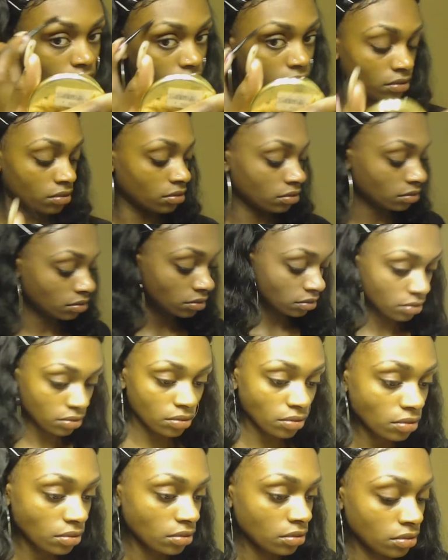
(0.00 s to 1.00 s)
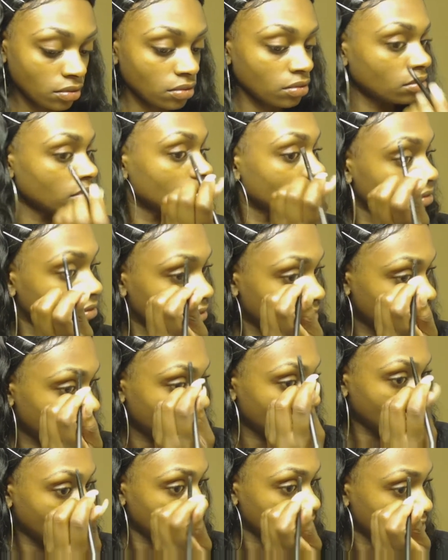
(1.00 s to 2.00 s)
And I'm going to do the same
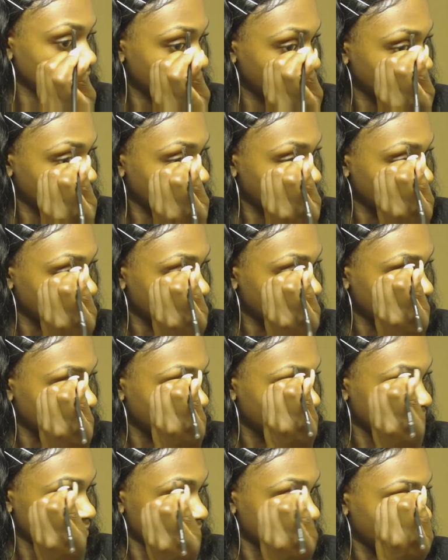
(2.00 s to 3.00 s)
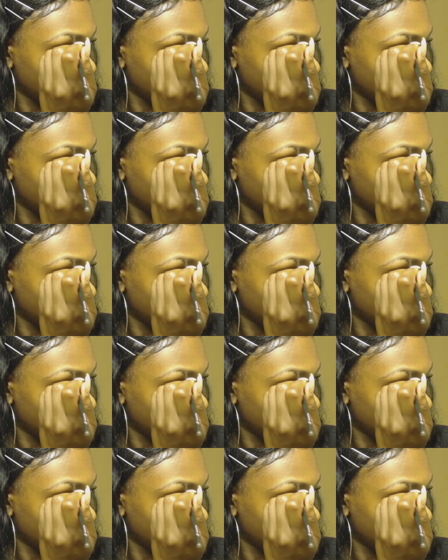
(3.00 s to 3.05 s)
thing on the other brow.